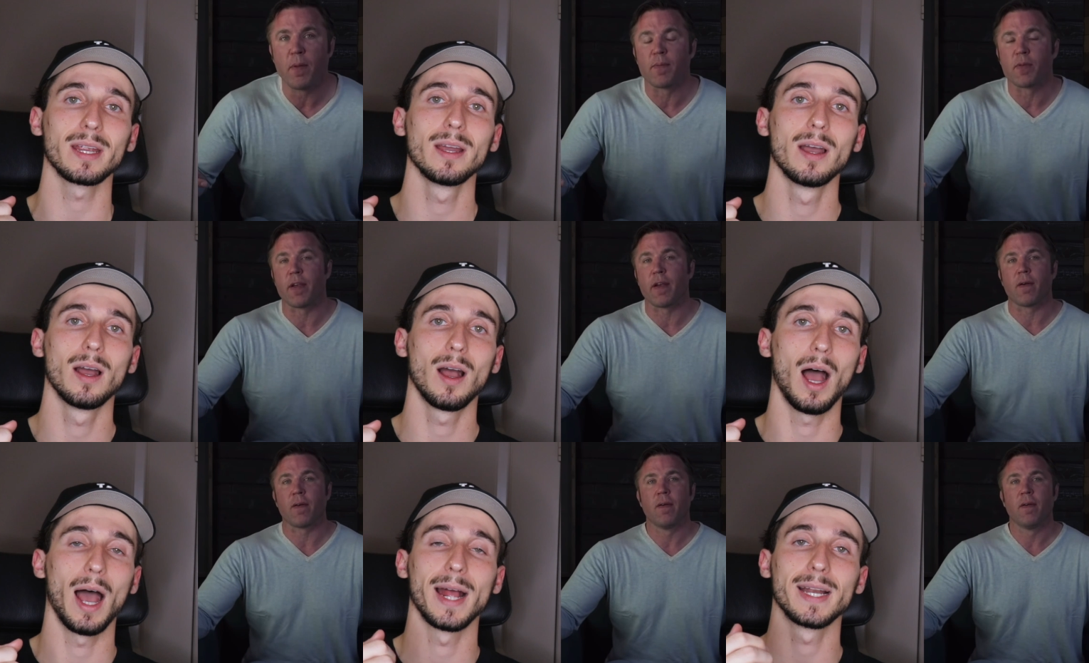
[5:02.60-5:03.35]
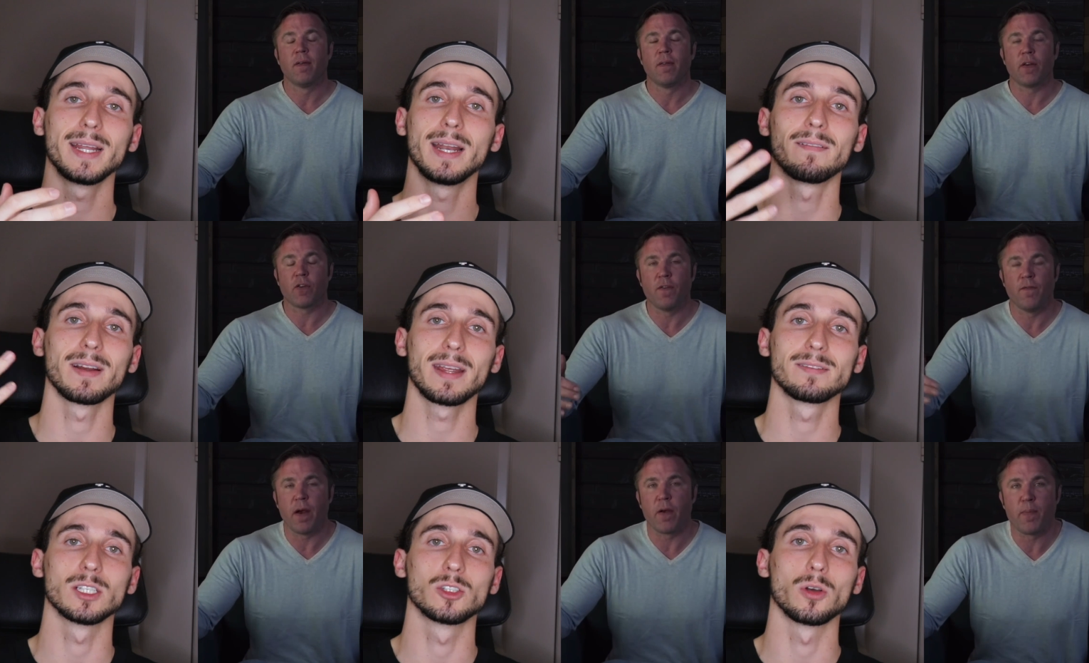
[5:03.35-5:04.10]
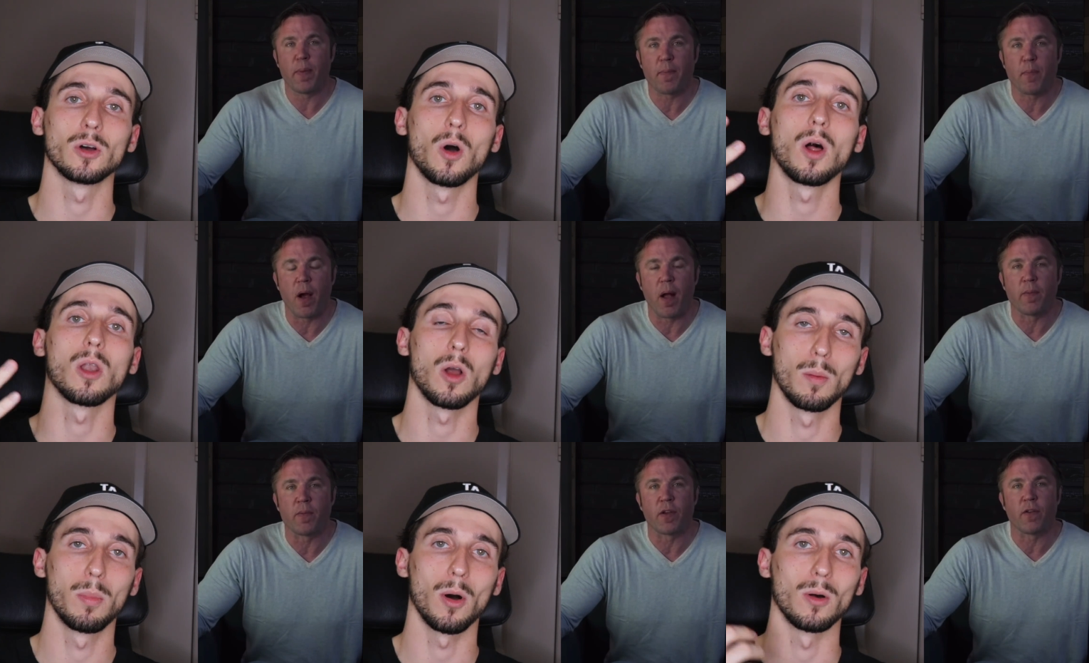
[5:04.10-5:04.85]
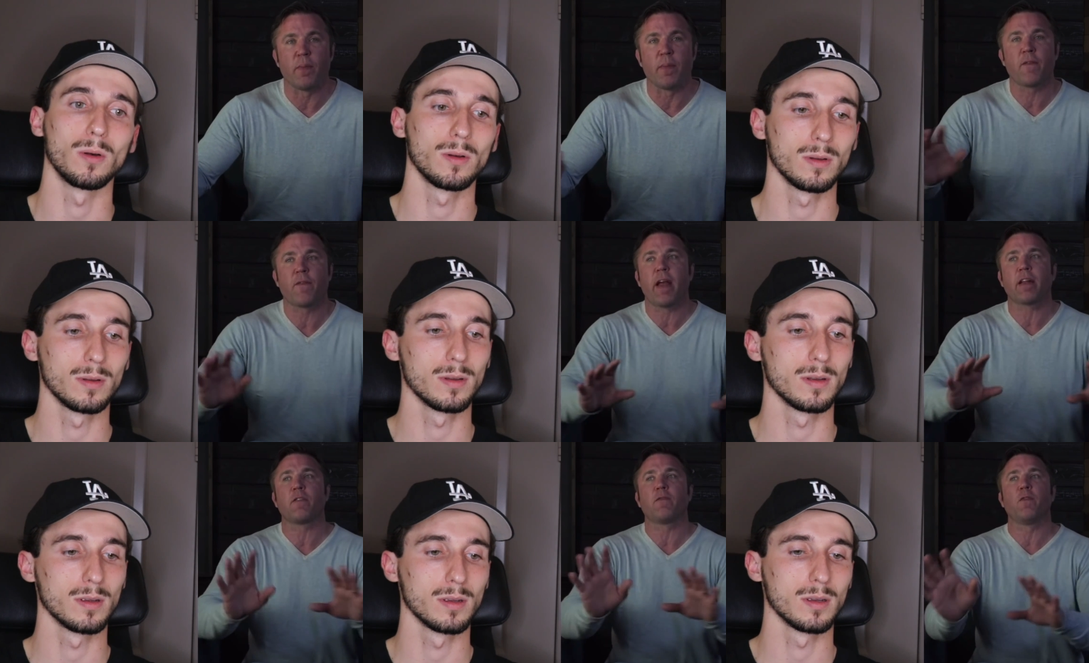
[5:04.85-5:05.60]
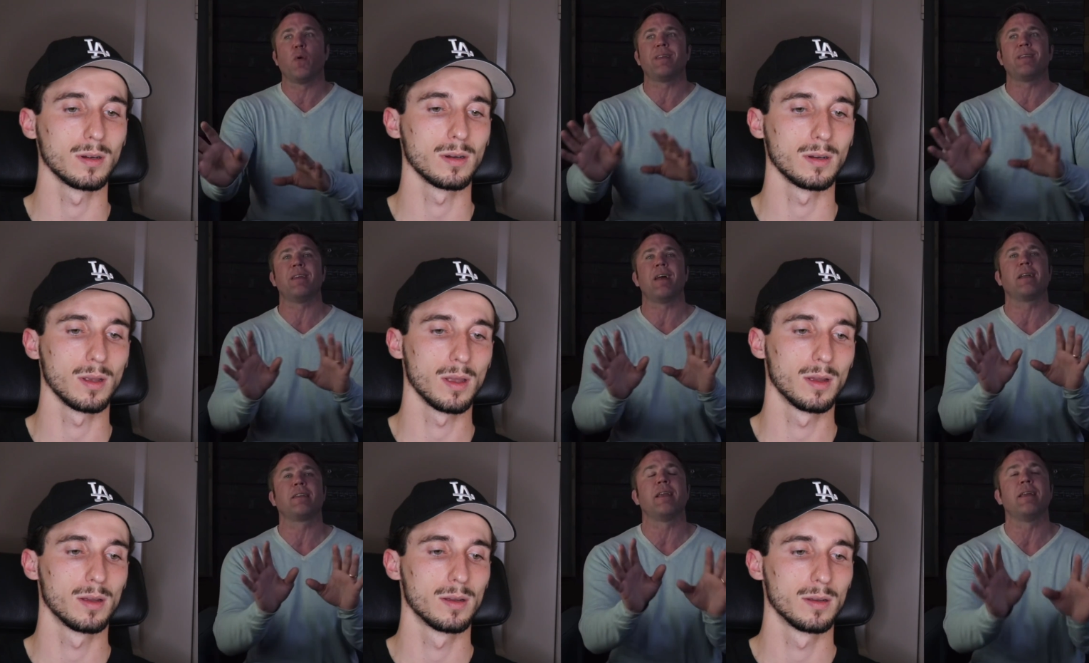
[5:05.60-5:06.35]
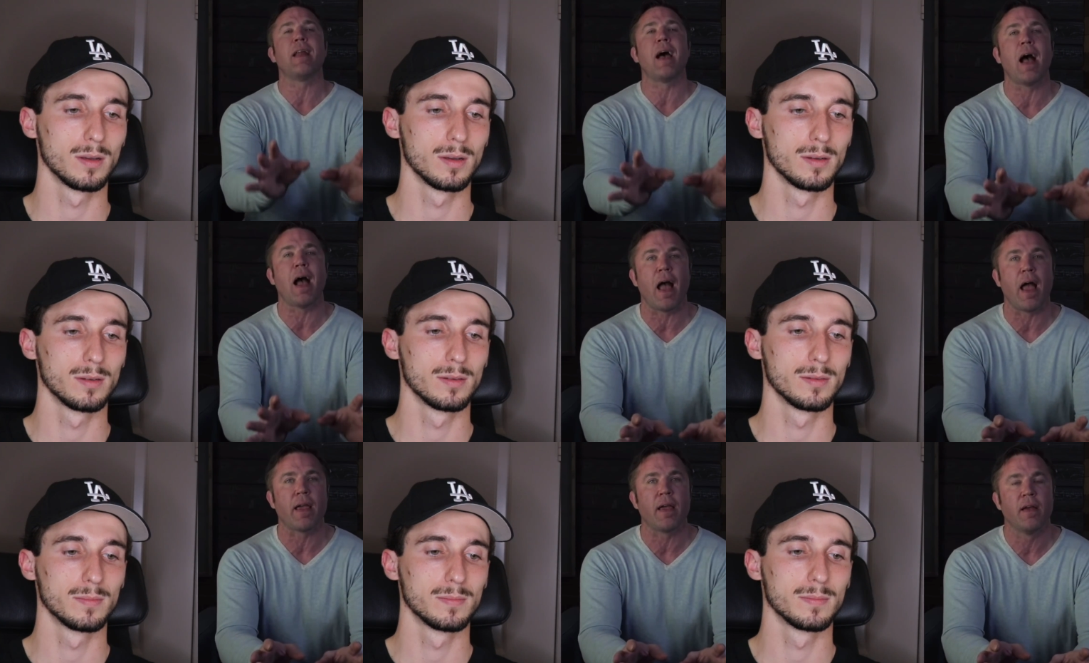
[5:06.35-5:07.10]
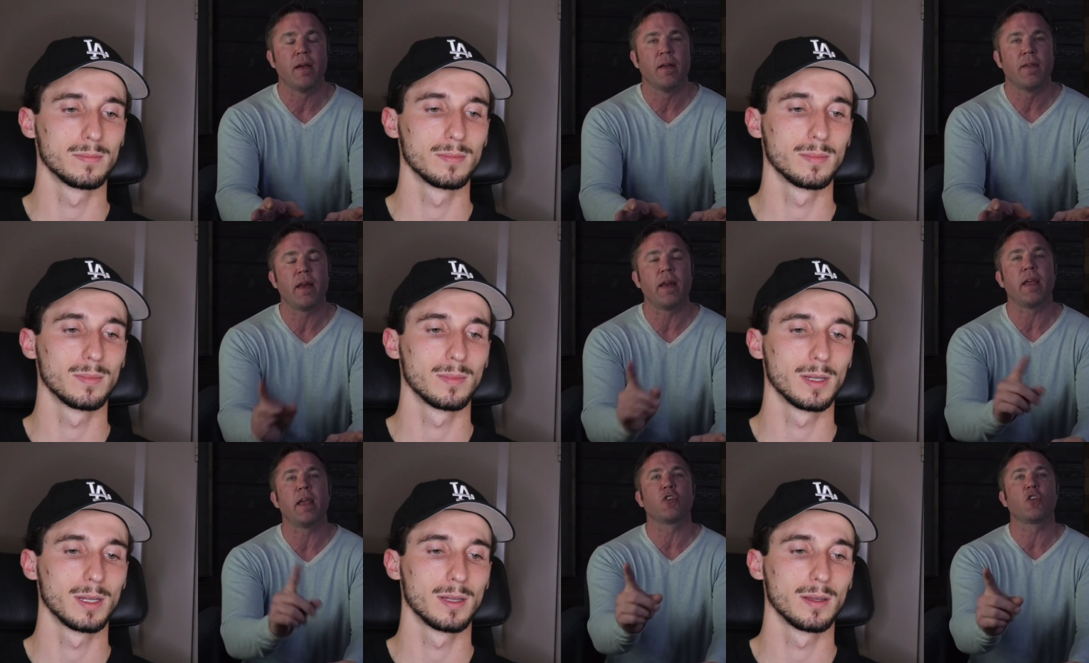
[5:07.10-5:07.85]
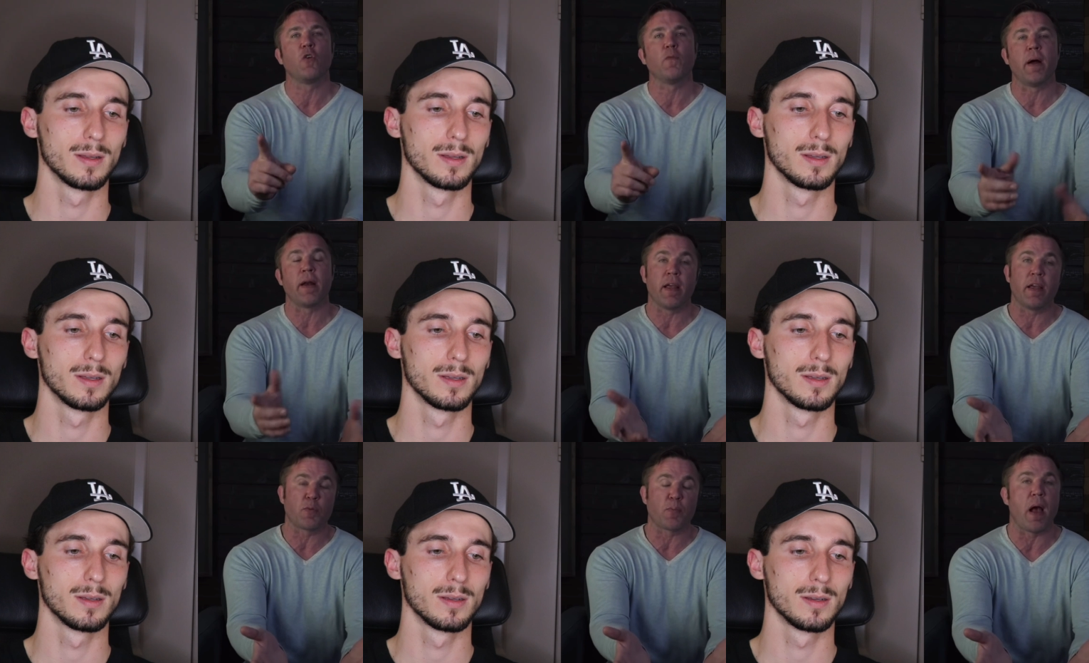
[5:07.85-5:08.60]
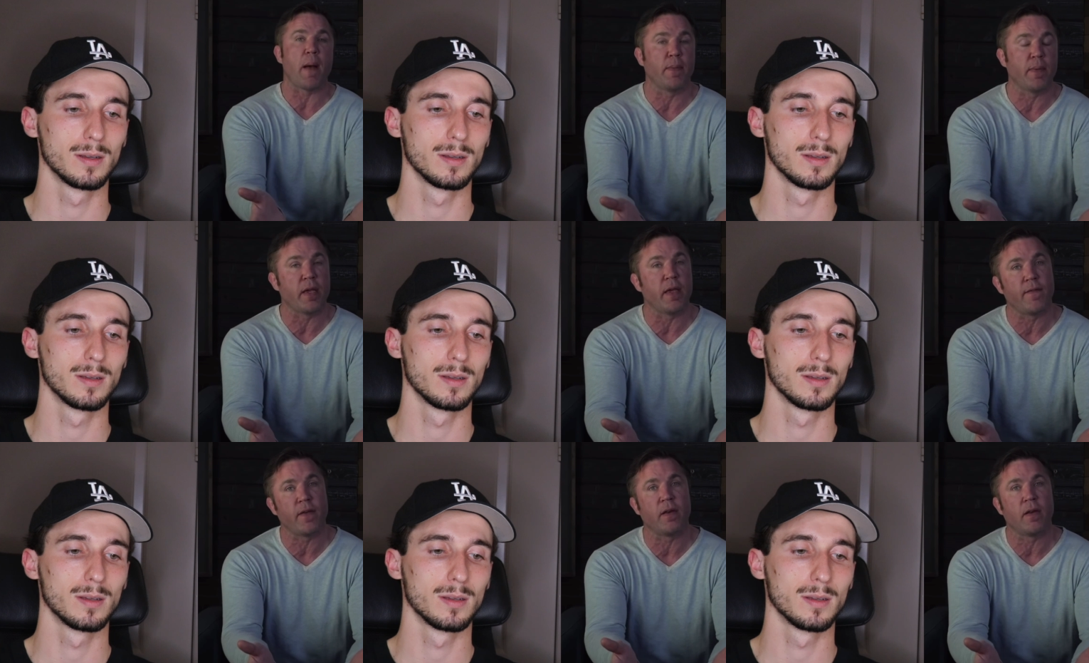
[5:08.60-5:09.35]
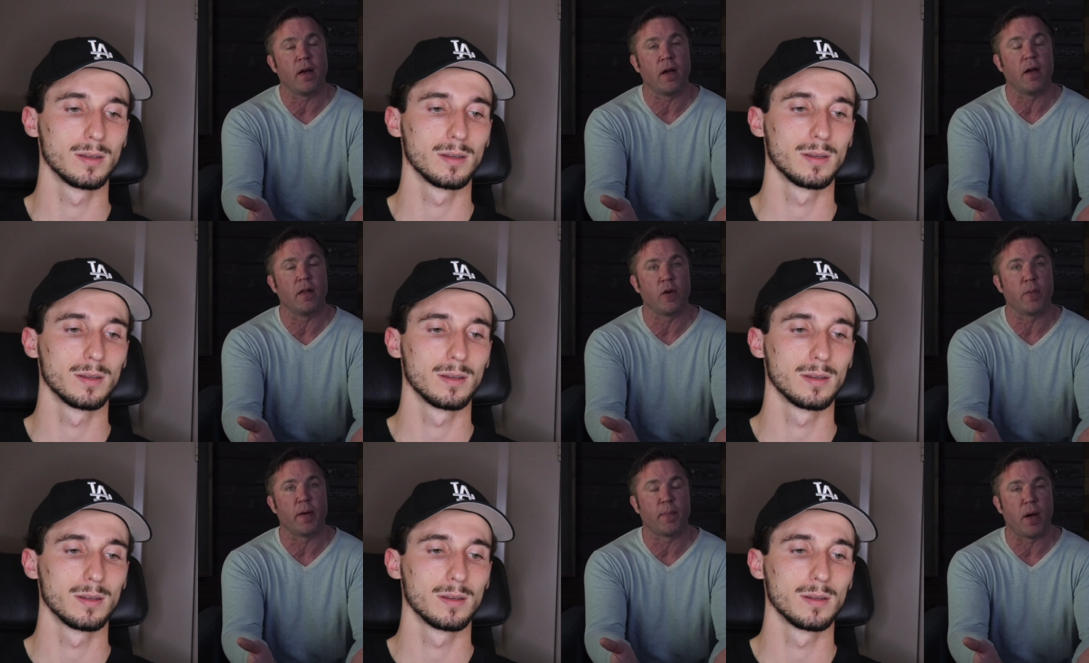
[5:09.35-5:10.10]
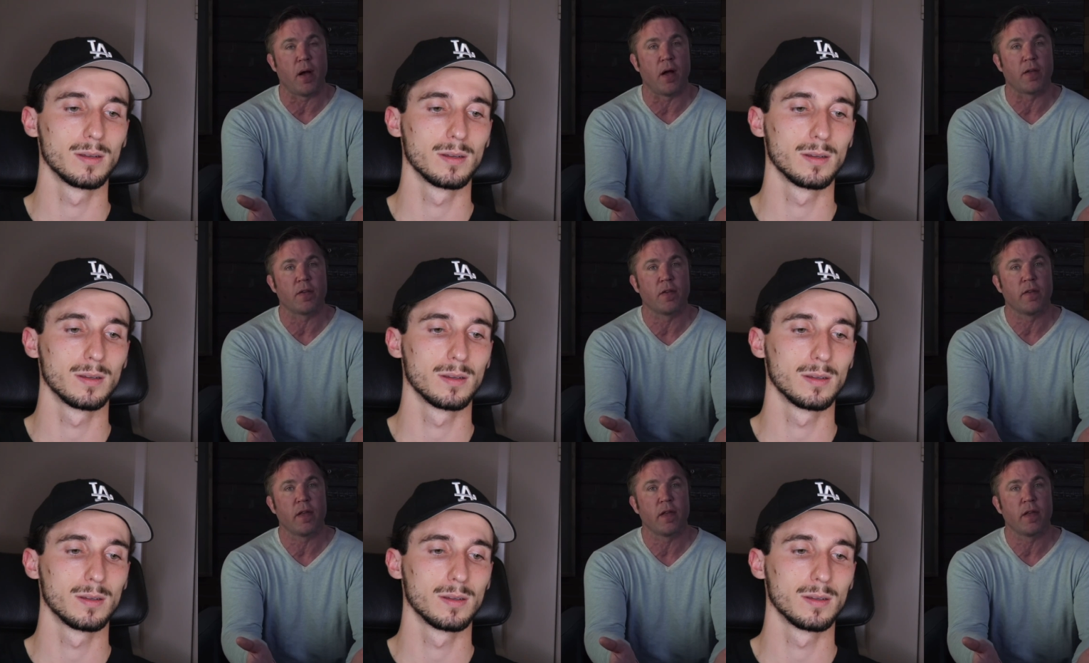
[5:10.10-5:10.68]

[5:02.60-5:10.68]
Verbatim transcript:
Speaker 1: here. and there's he never gives it to Logan Paul. The
Speaker 2: fact that Floyd did not deny that he is owed money is probably giving a little bit of pause. That's